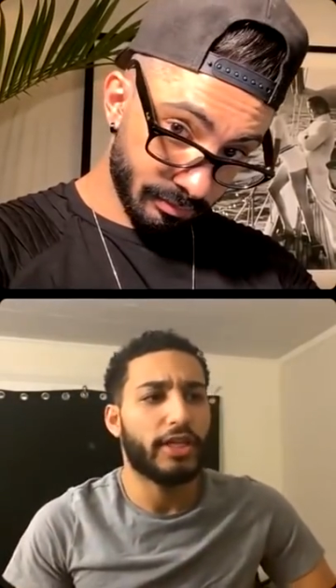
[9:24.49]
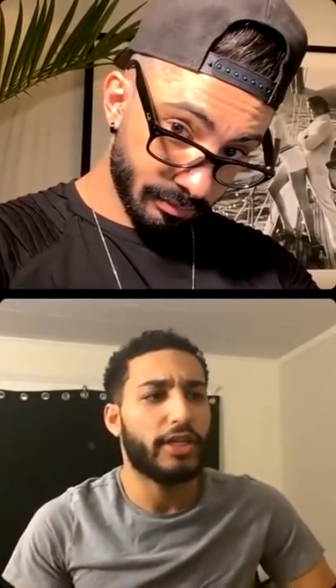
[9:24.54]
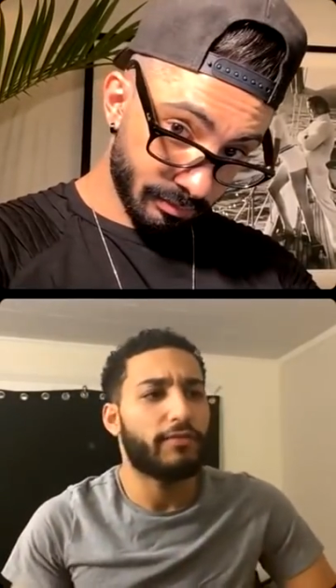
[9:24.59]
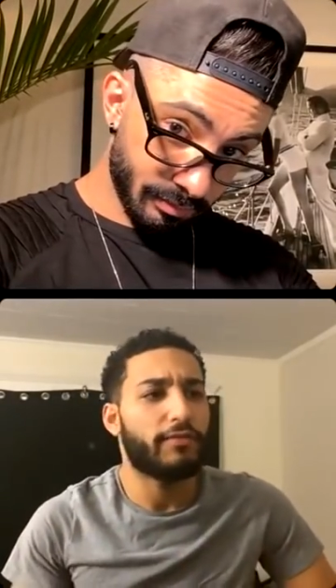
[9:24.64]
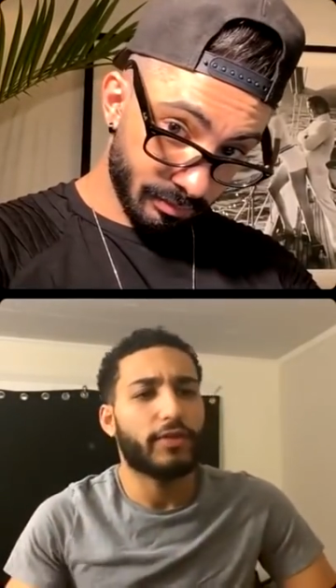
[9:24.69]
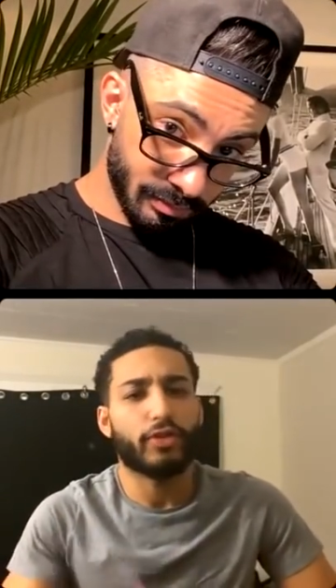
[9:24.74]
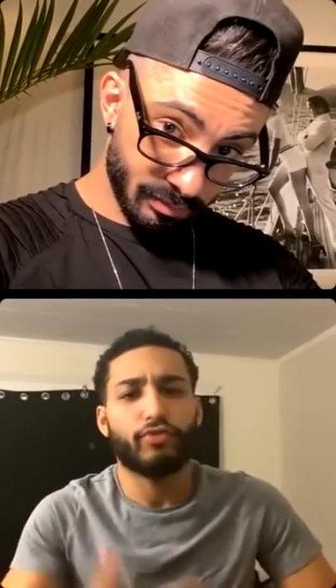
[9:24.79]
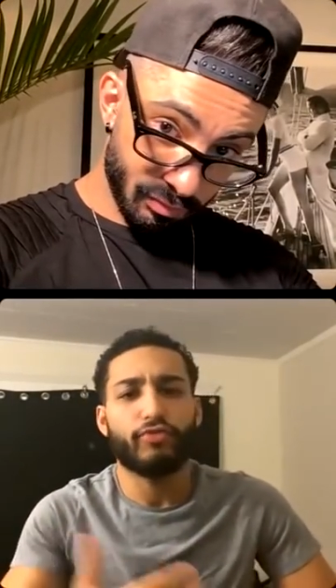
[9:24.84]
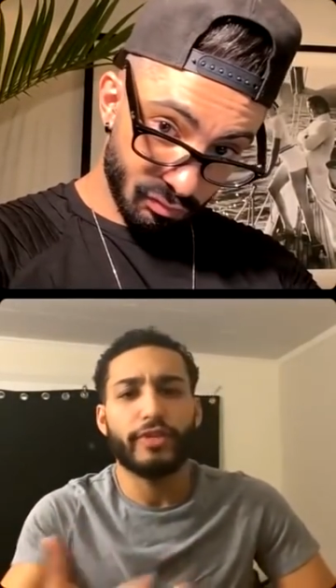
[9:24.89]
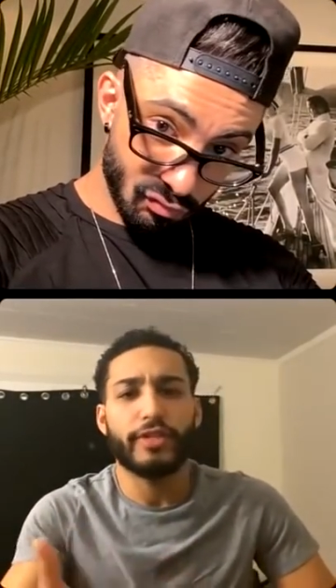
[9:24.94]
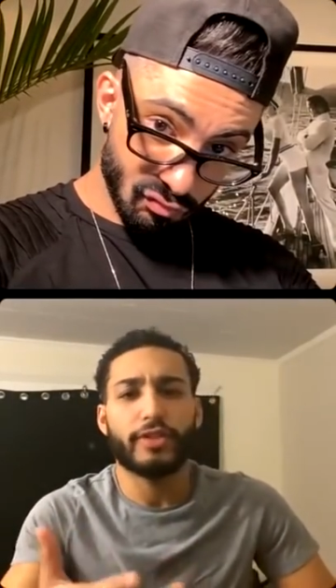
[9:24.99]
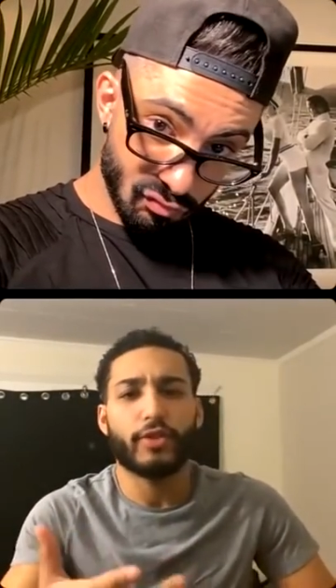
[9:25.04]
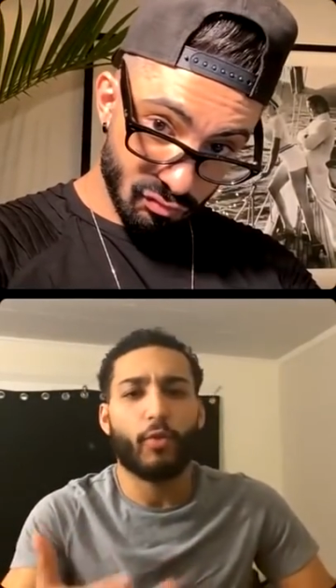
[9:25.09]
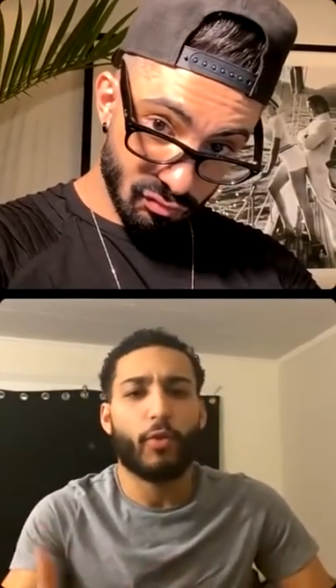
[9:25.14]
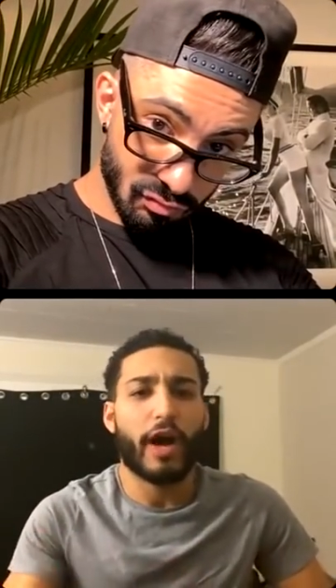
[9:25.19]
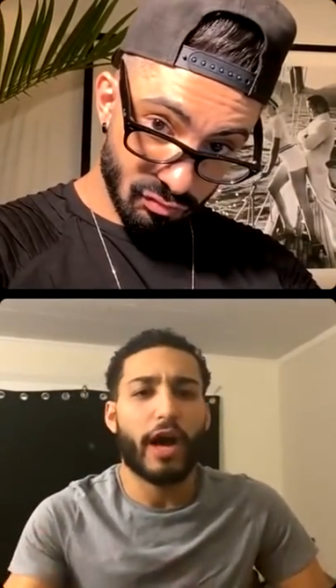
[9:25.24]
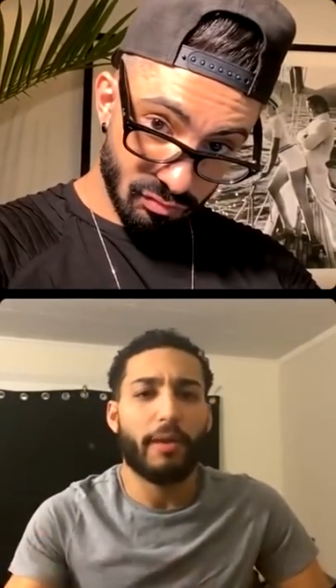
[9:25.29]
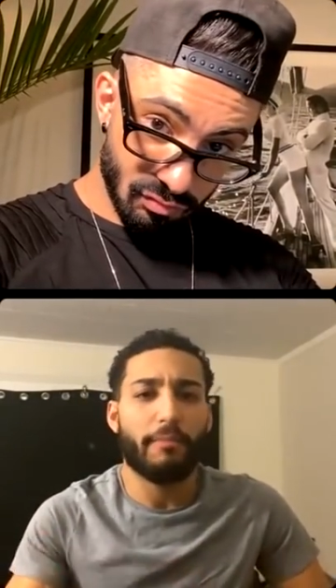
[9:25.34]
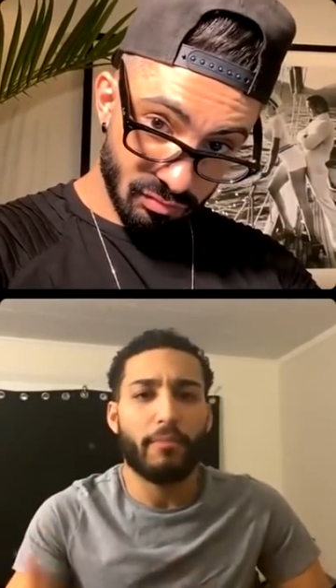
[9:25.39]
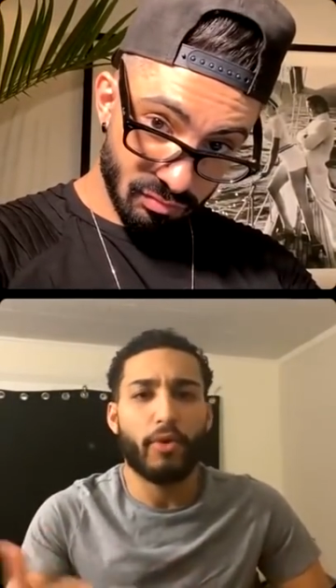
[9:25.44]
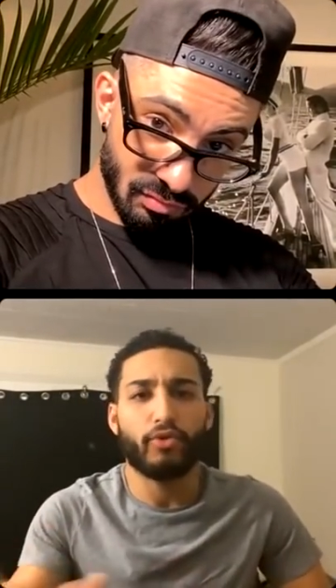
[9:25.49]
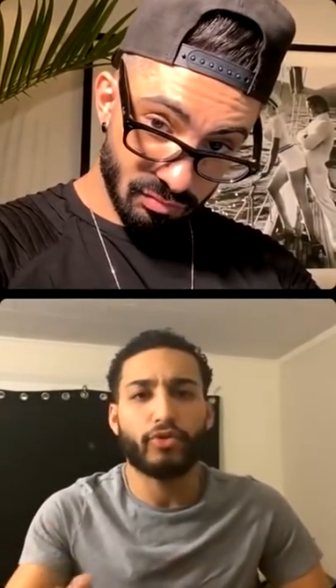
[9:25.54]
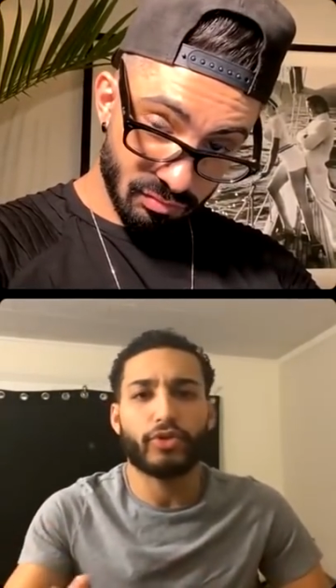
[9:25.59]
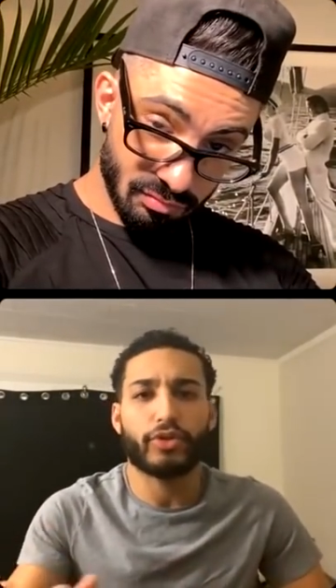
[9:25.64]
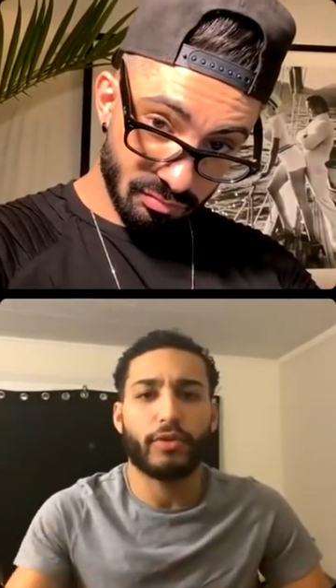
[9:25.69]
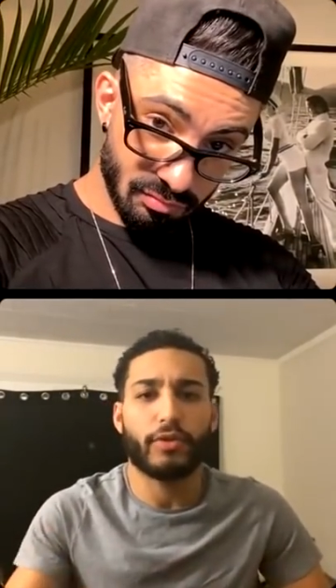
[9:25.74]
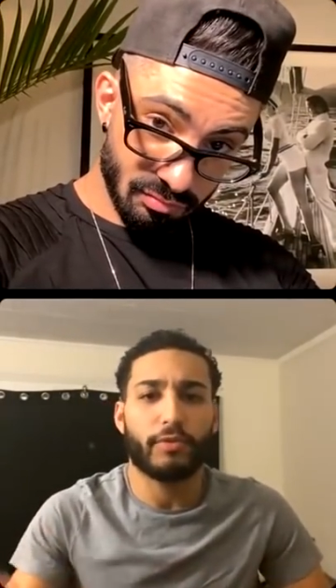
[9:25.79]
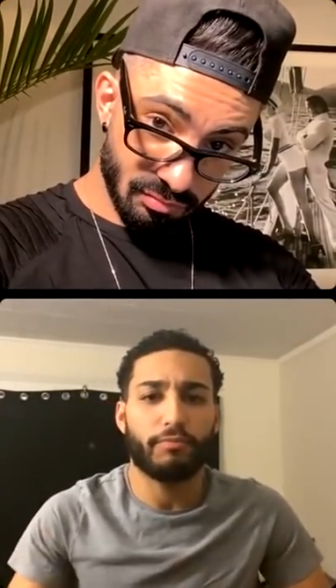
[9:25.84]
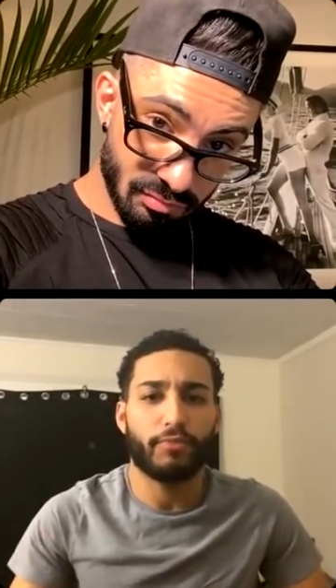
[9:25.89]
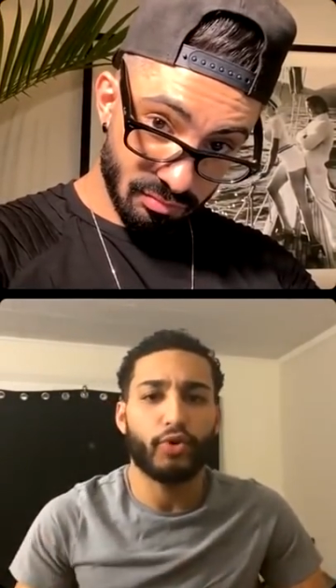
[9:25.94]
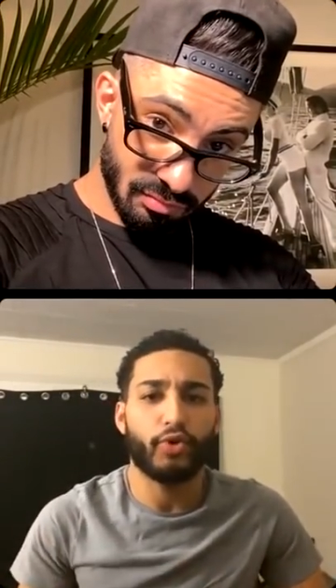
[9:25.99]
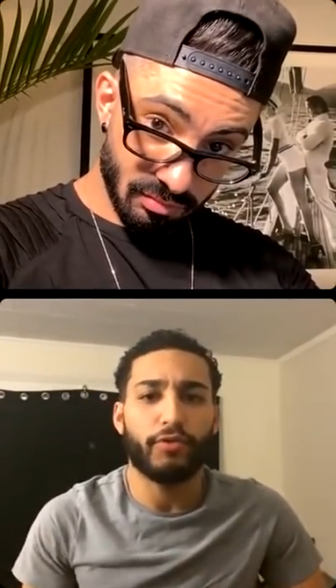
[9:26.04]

even the reason why most